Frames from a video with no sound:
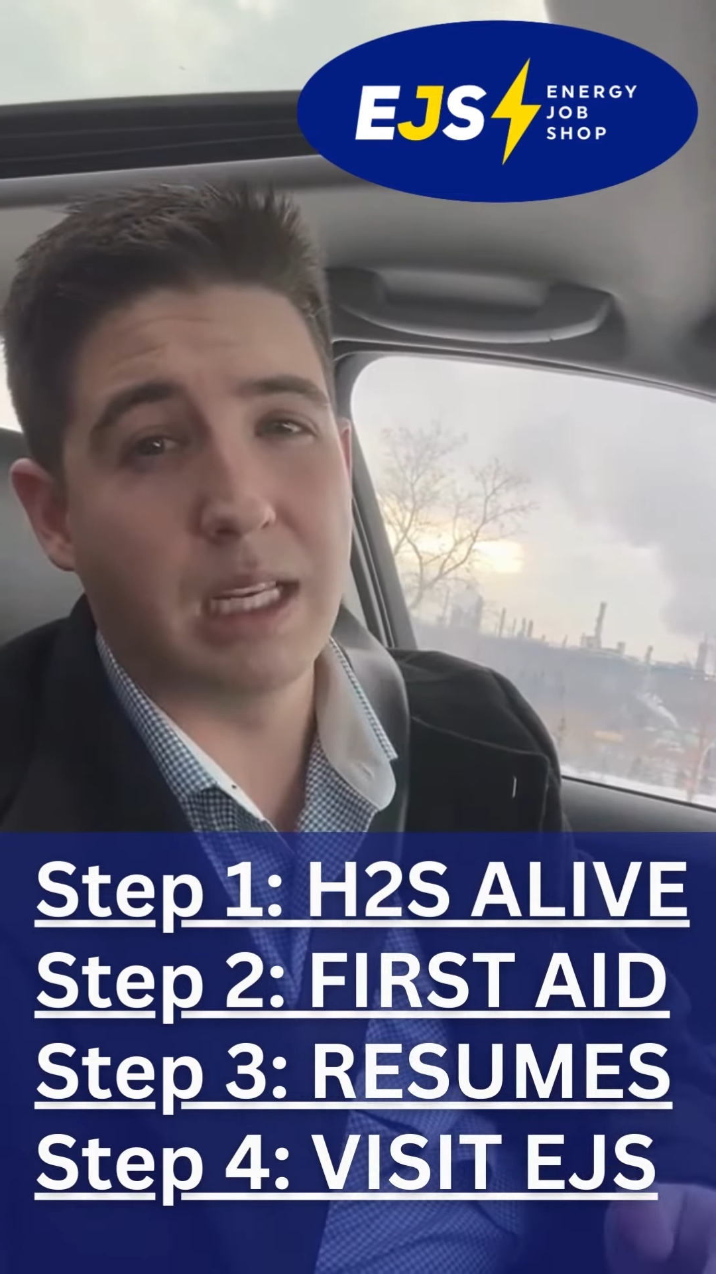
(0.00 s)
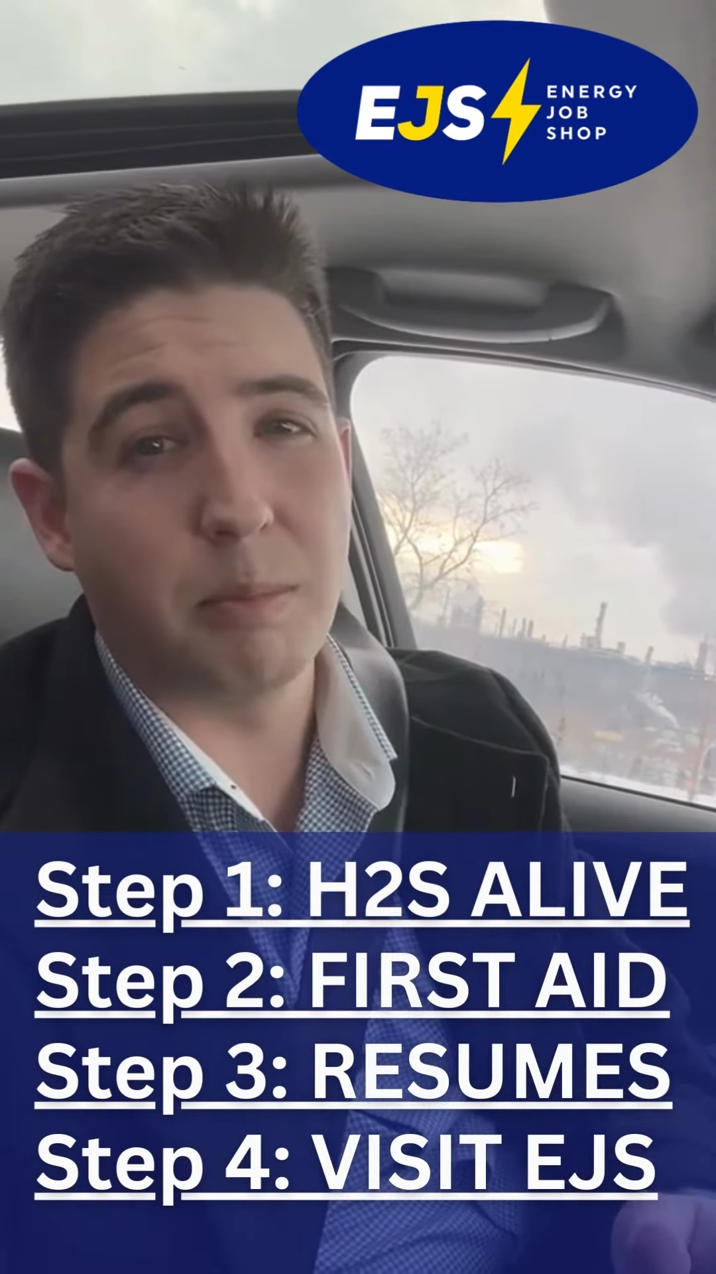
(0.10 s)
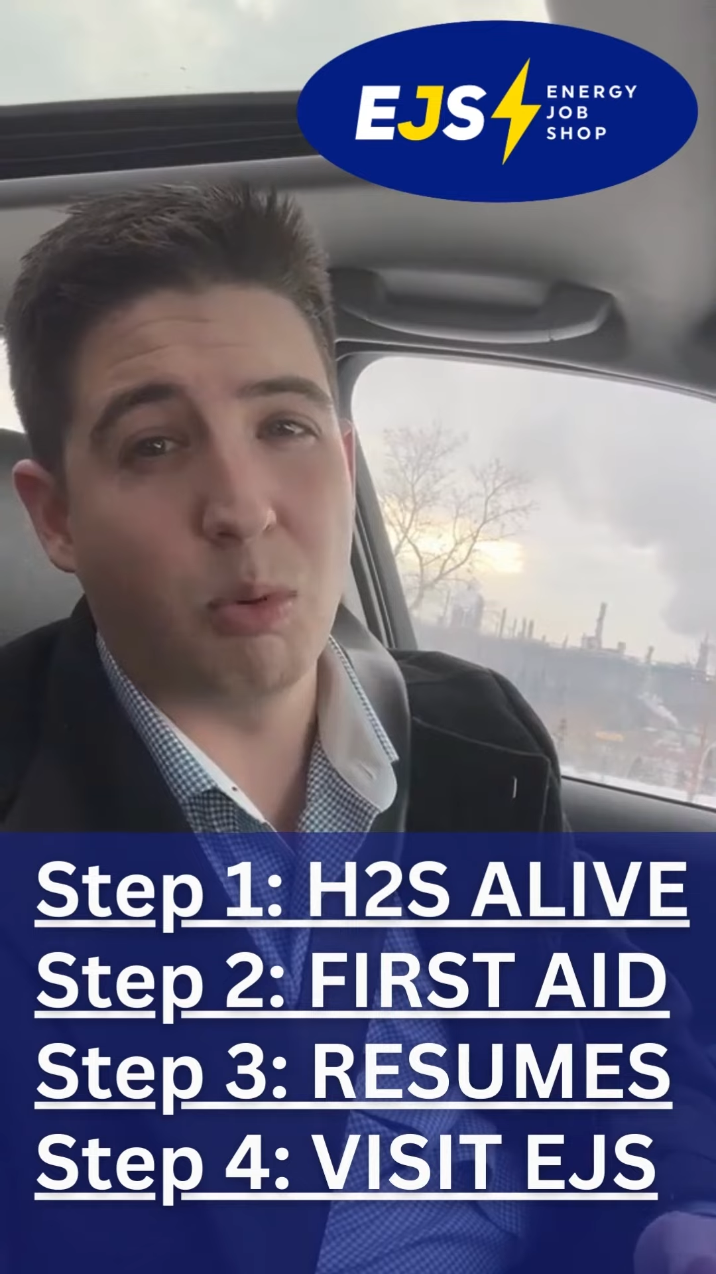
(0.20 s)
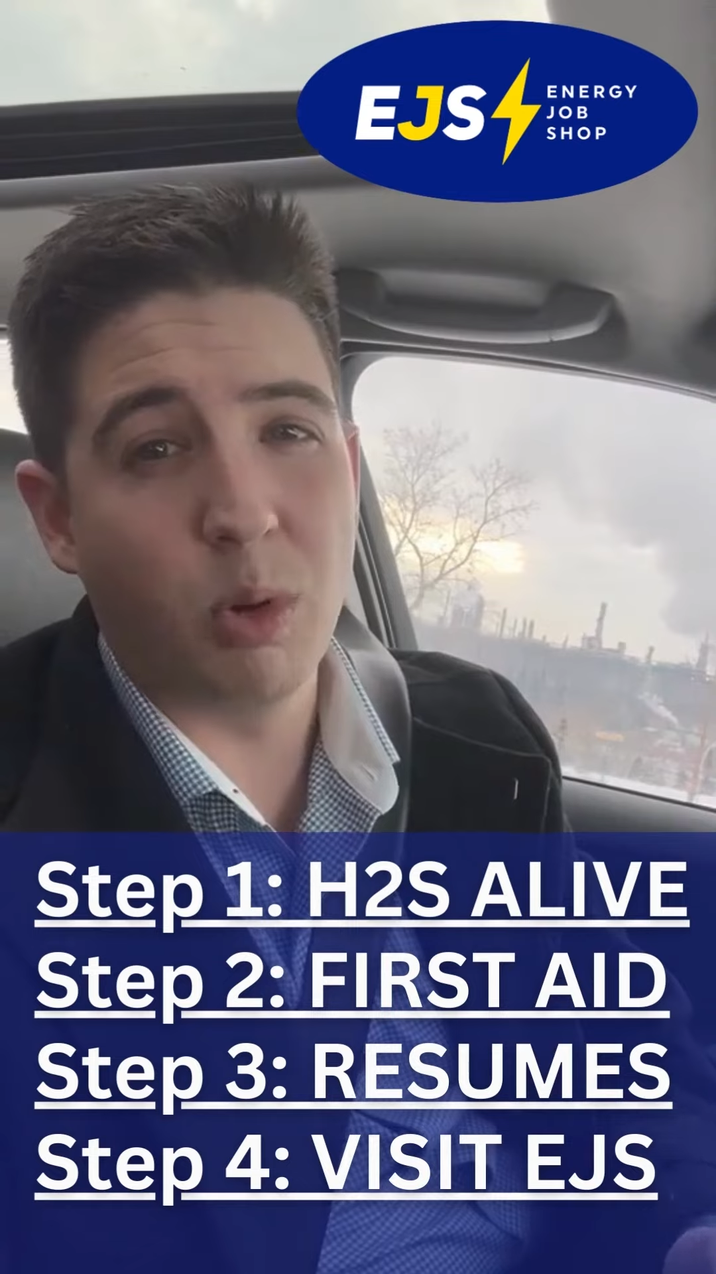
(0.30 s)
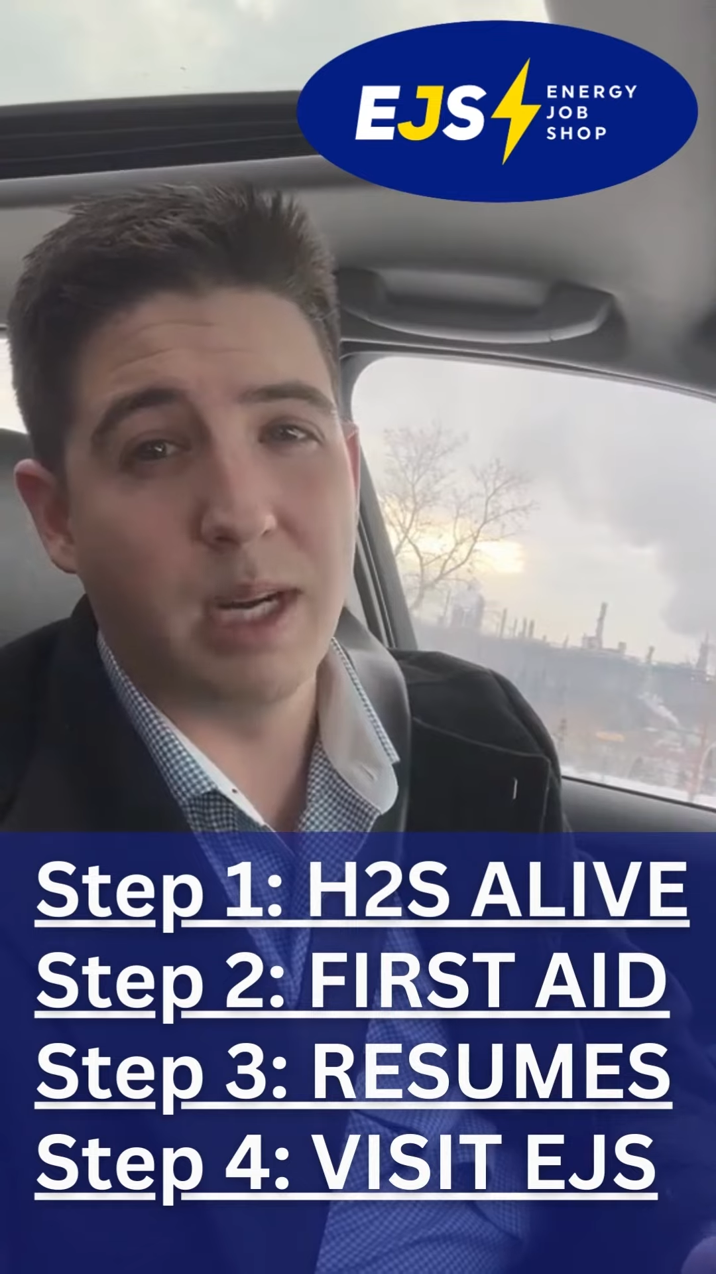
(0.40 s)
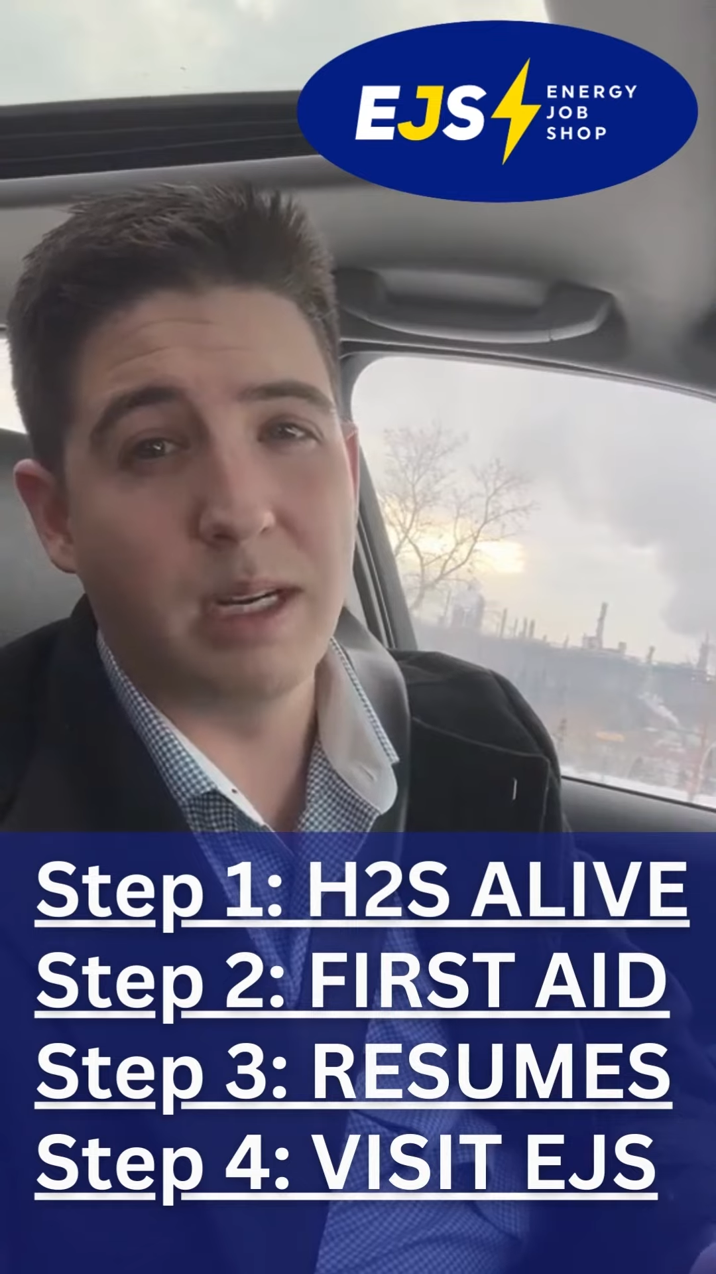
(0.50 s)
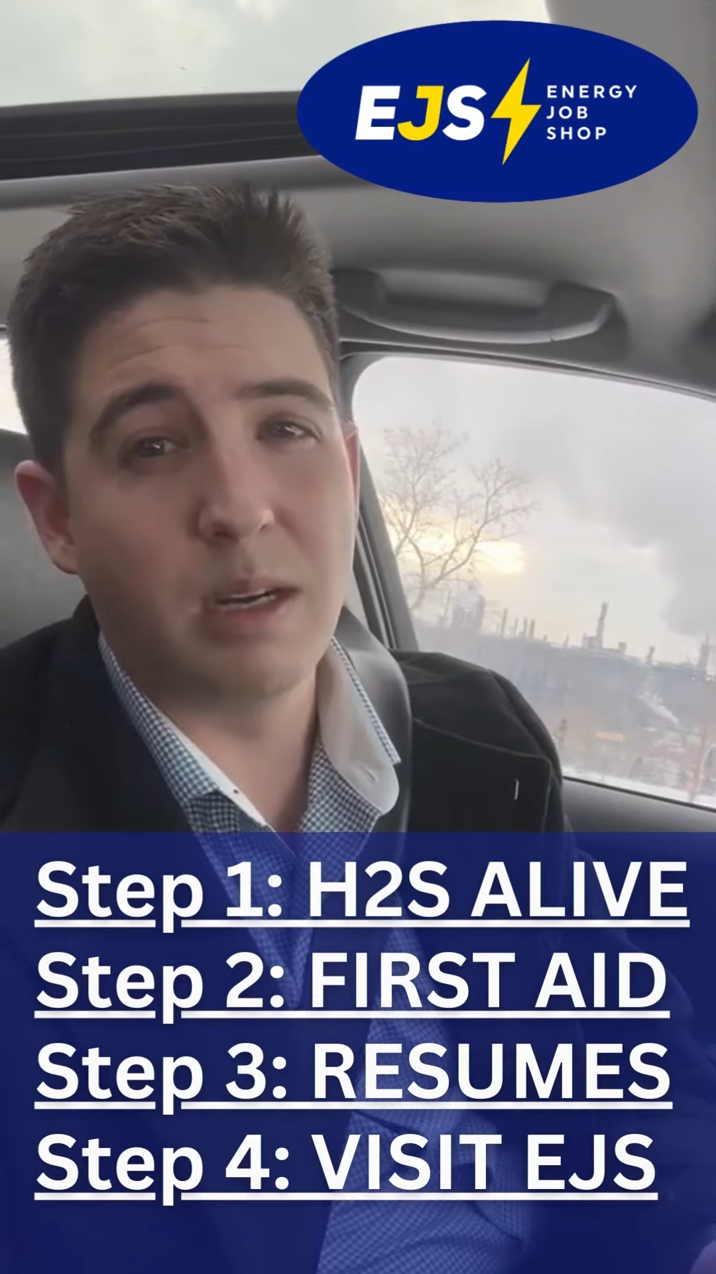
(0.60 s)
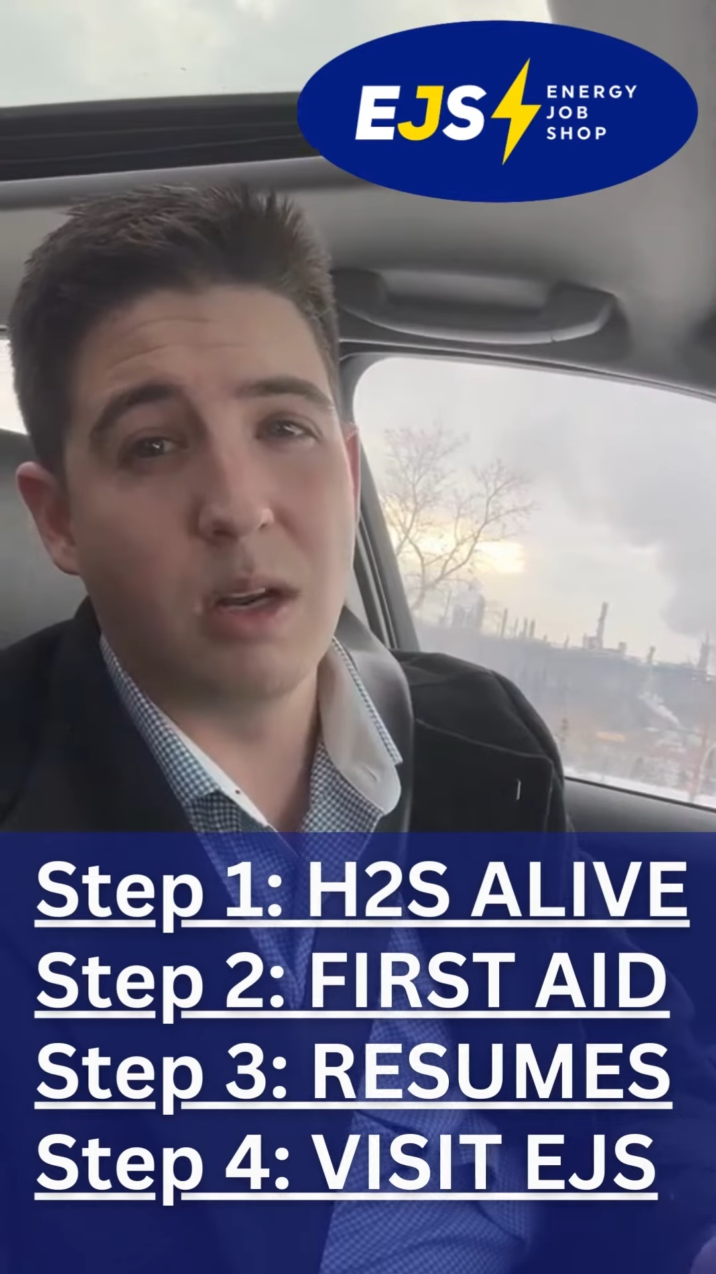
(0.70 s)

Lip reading: the point